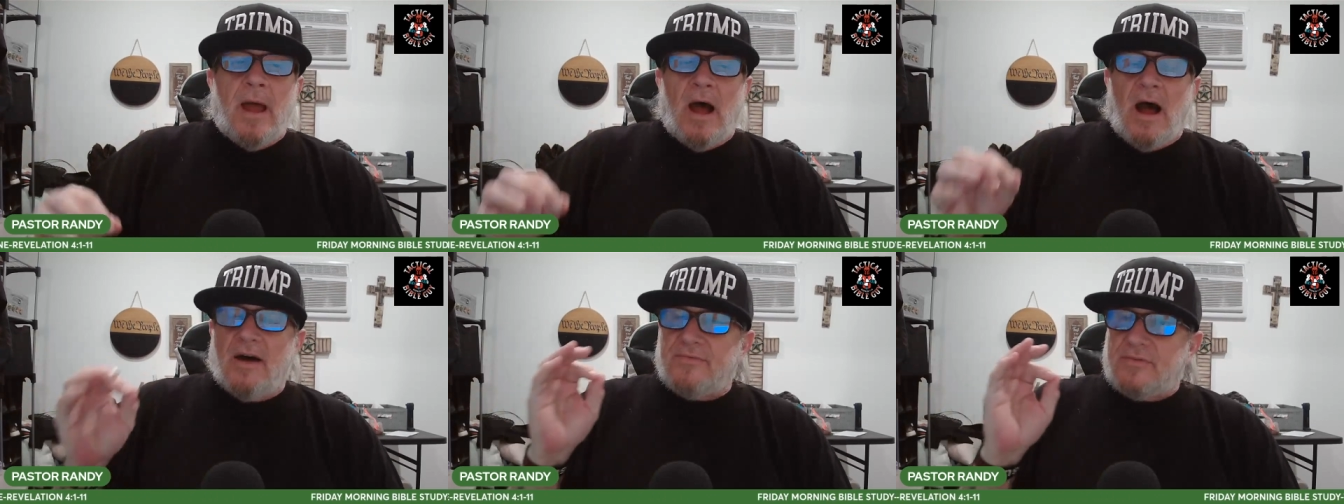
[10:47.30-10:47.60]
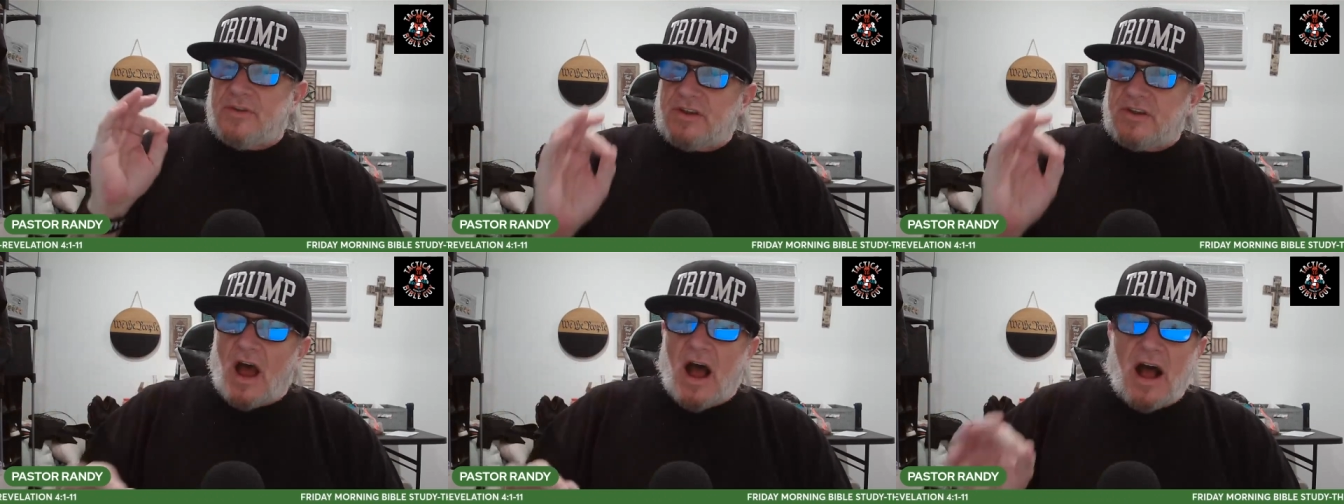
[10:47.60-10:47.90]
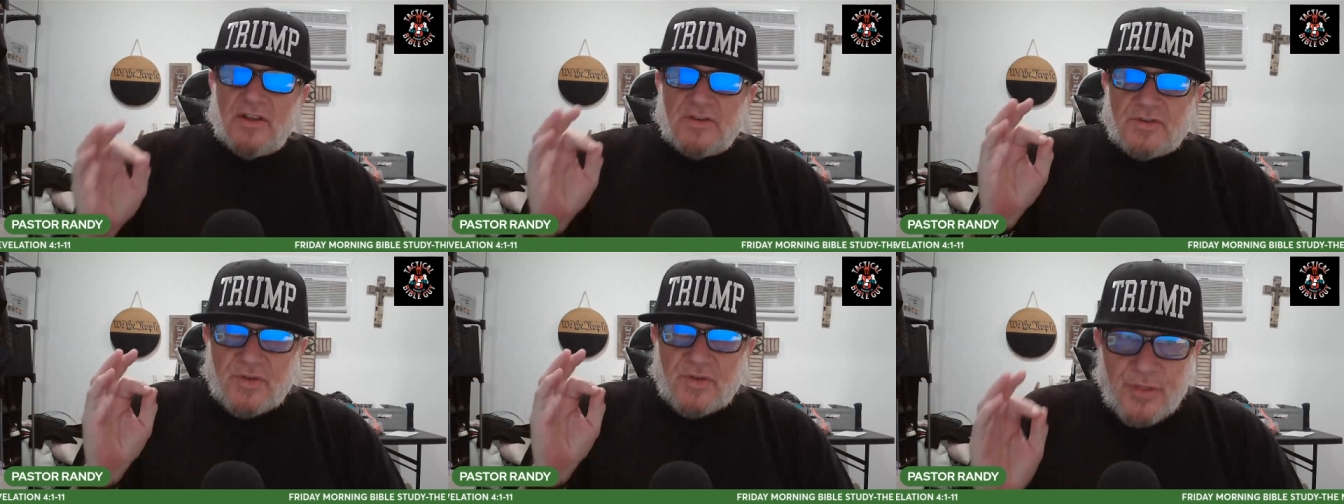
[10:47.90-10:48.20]
of
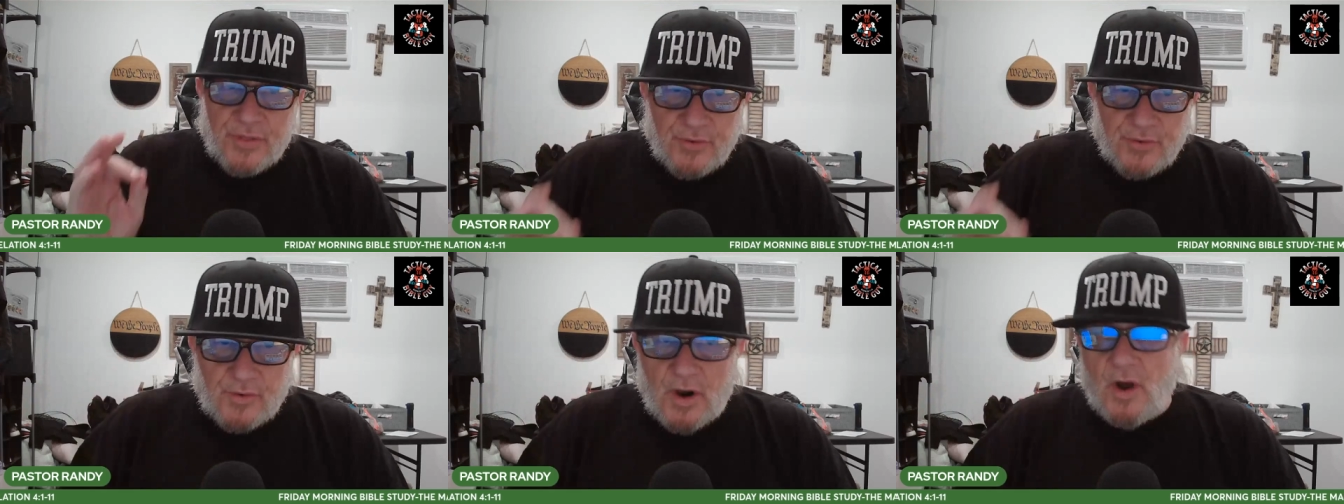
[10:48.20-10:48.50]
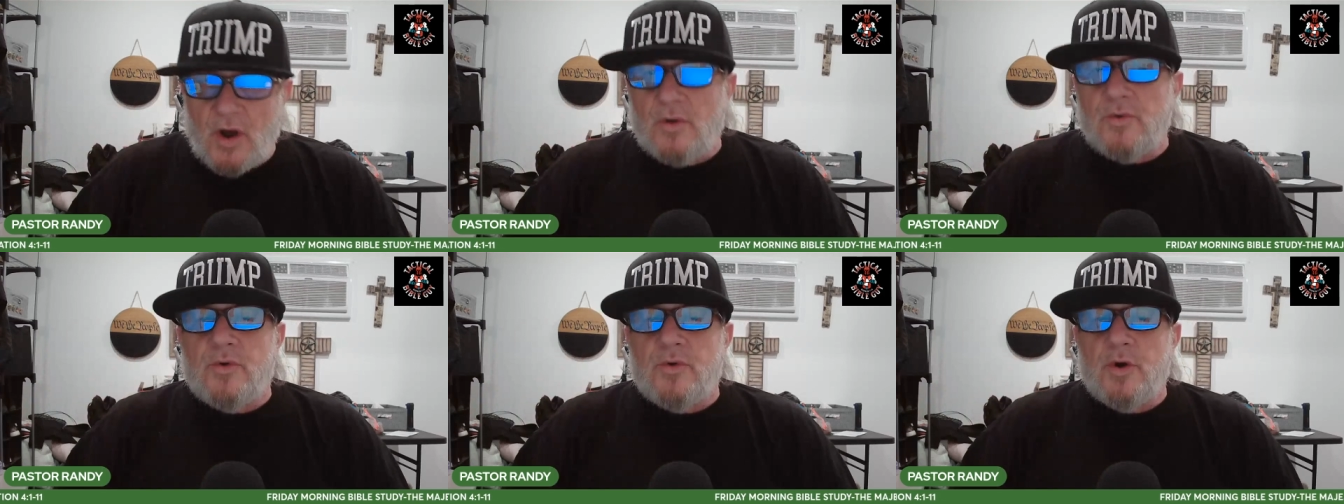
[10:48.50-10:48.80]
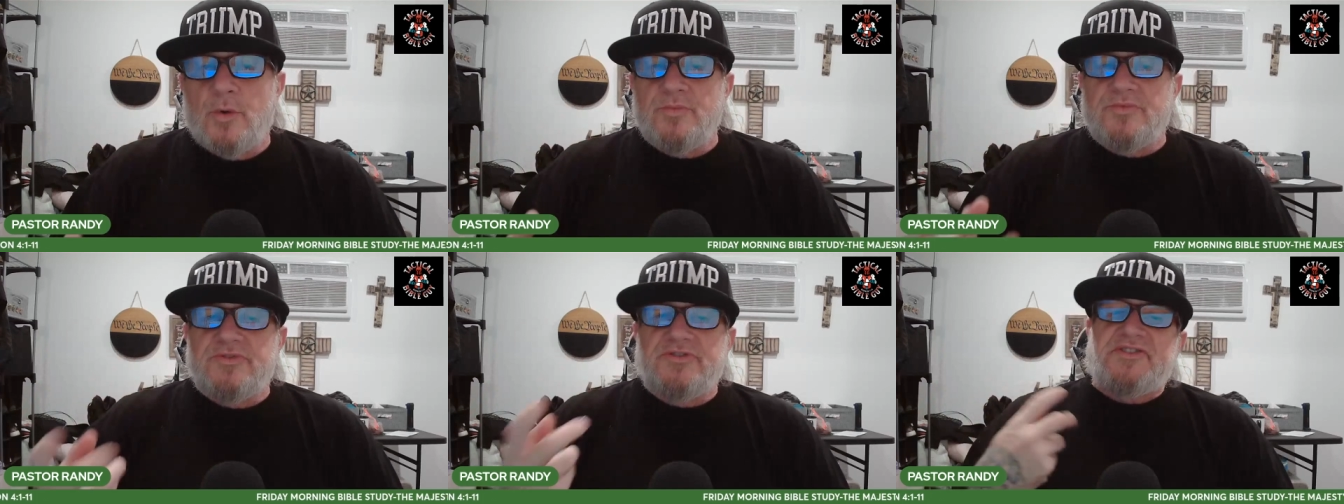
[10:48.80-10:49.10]
God's throne
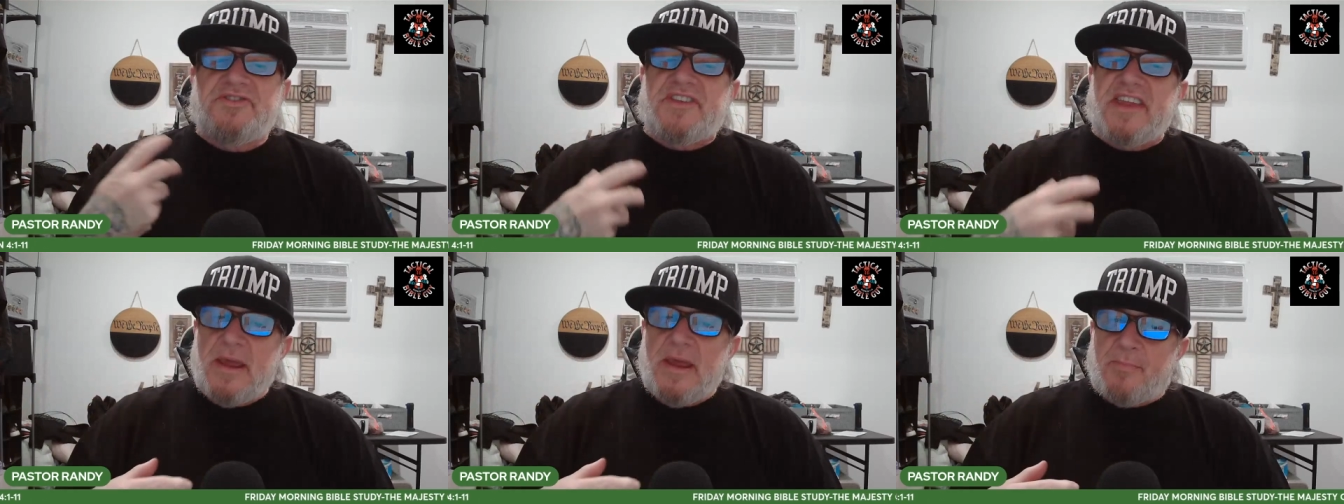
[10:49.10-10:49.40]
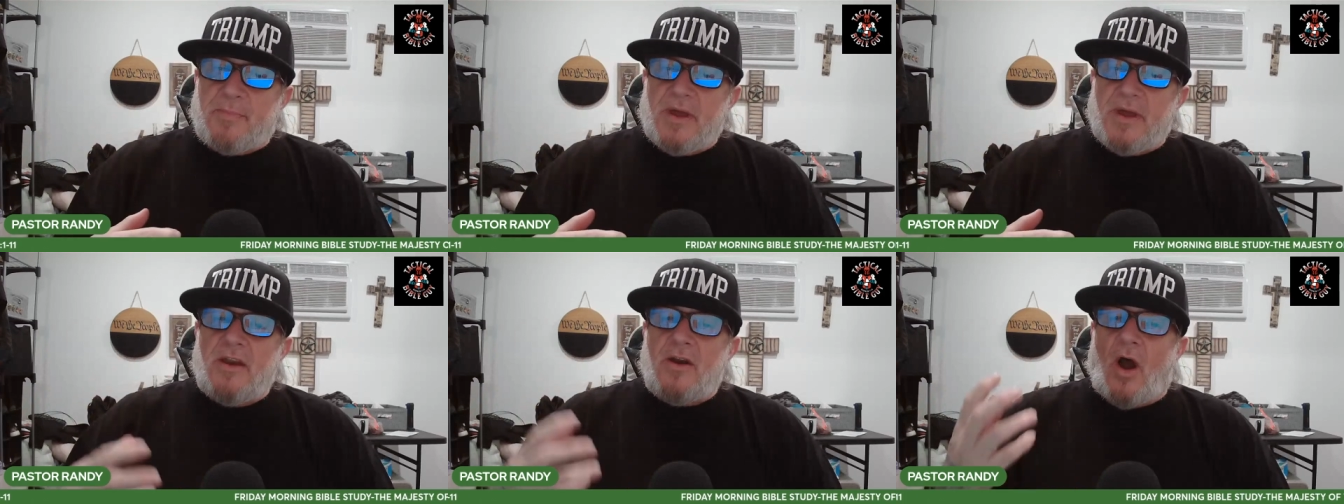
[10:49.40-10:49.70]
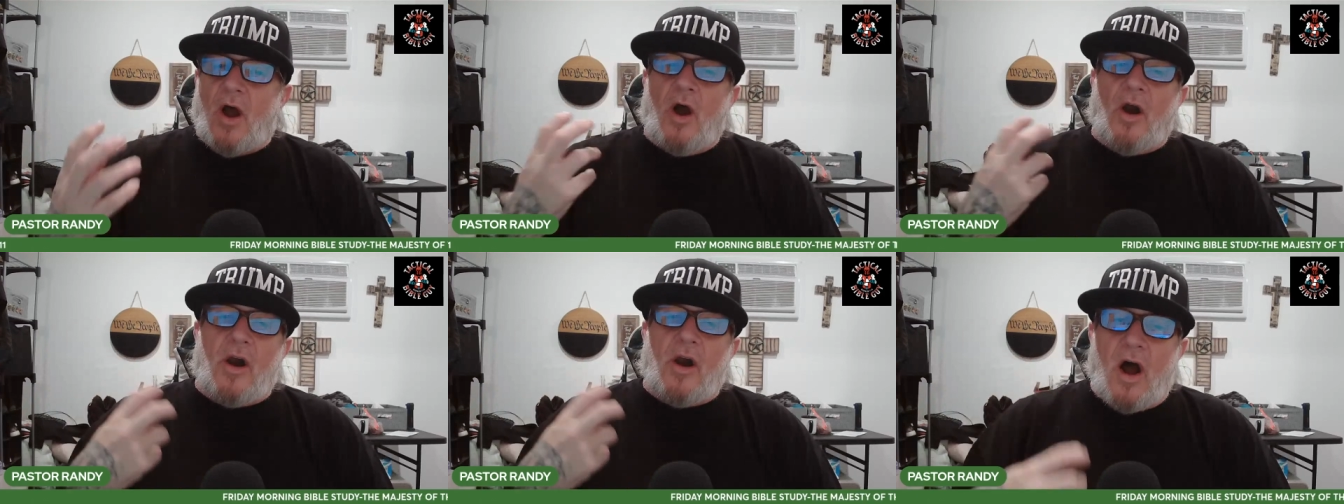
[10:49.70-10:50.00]
room deepen
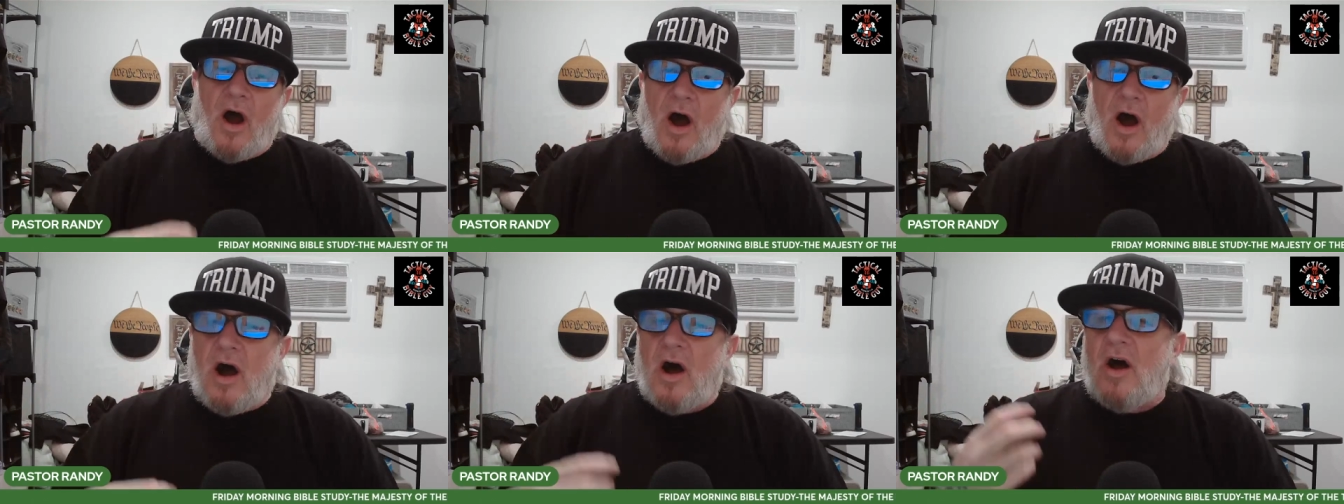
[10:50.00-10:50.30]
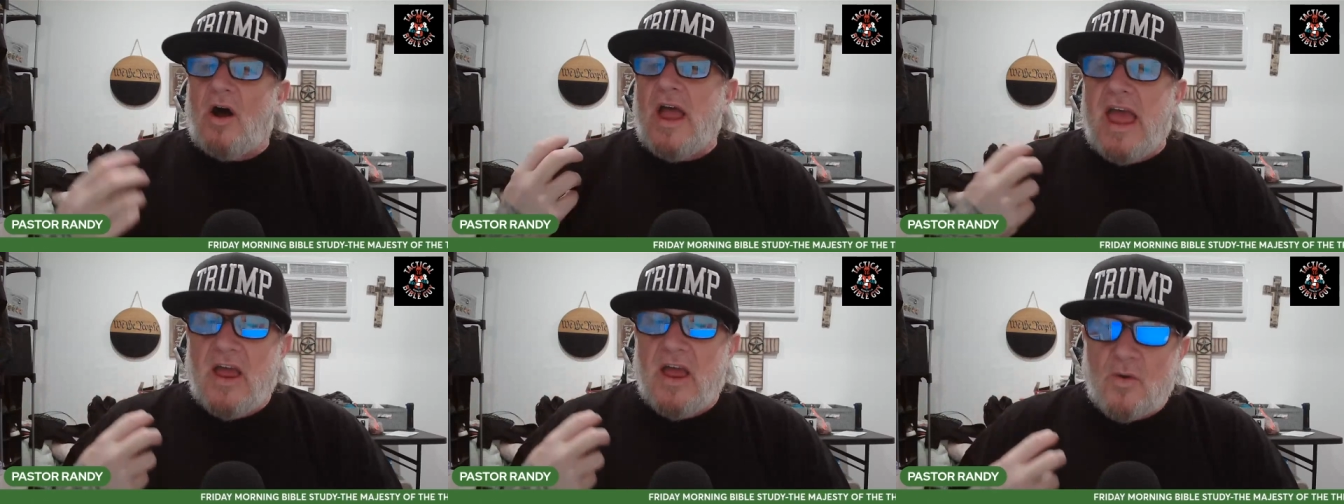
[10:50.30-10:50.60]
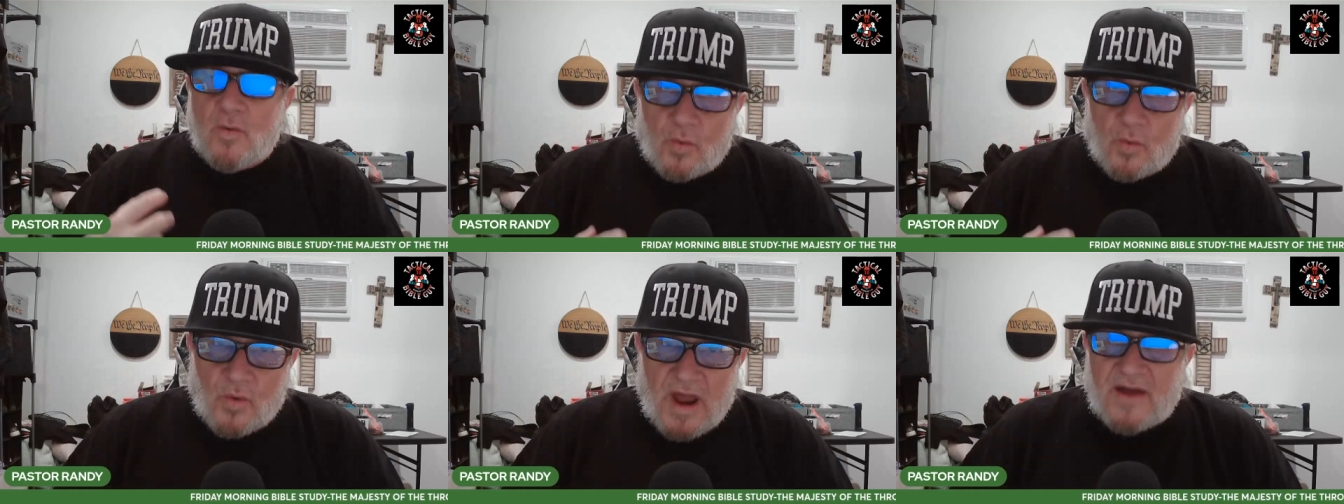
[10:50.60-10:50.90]
our awe
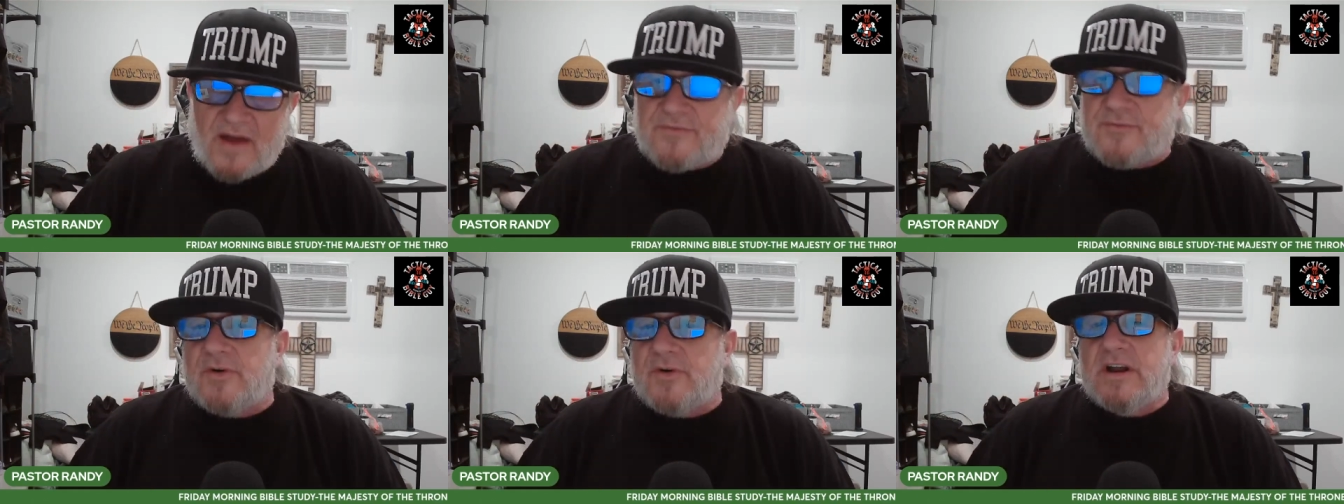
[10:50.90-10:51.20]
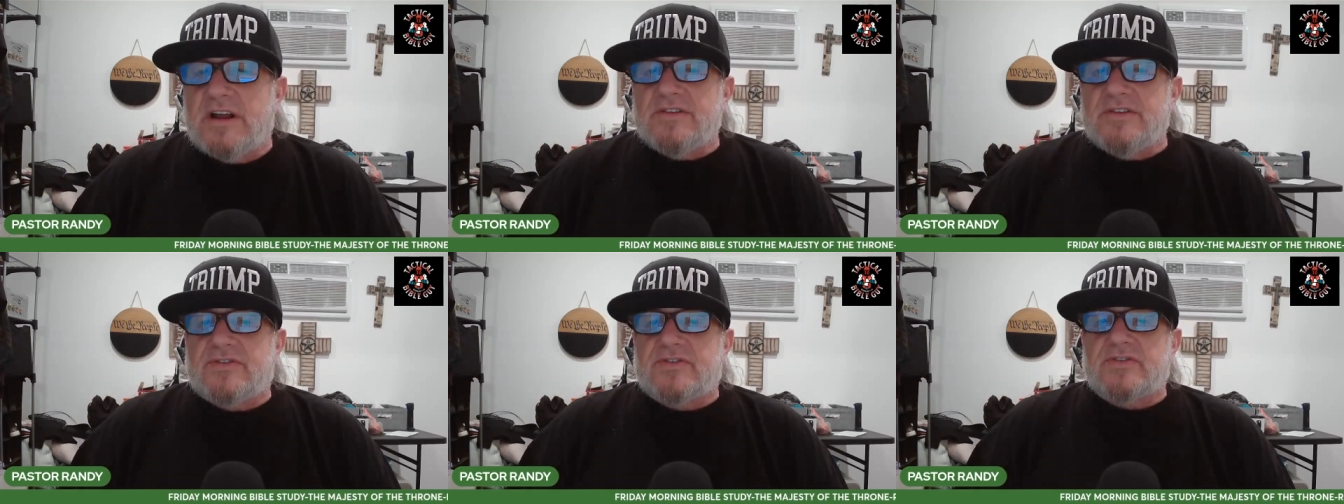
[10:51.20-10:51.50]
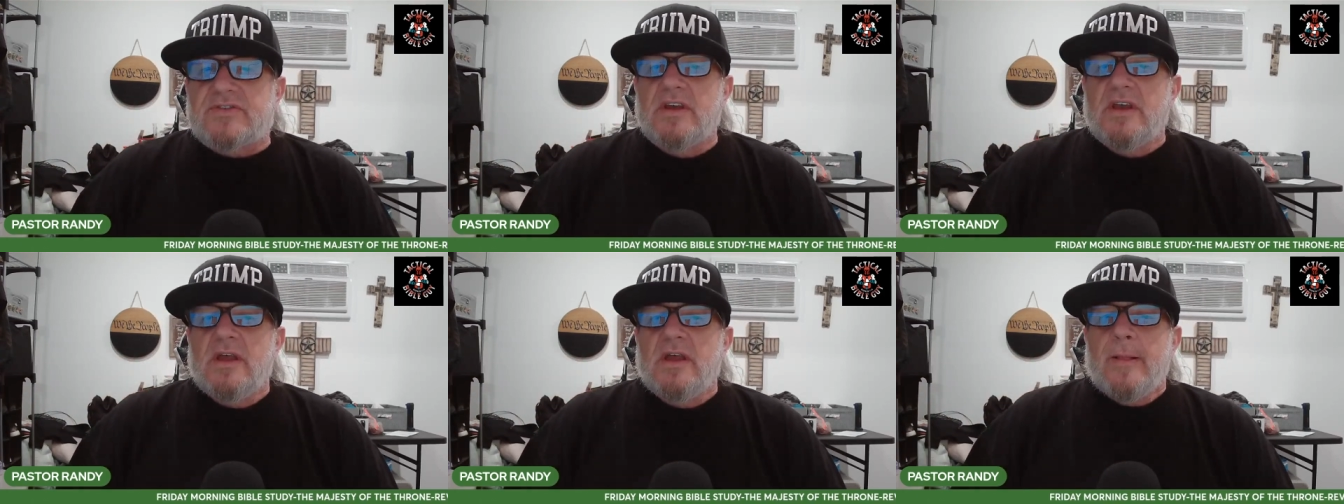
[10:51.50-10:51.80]
and
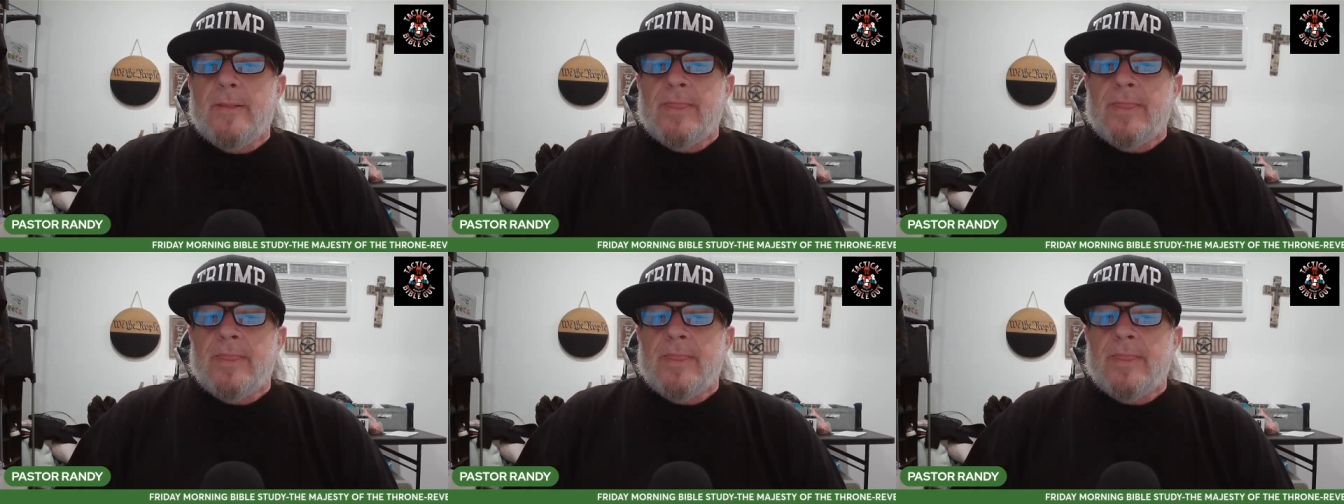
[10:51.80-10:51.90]
reverence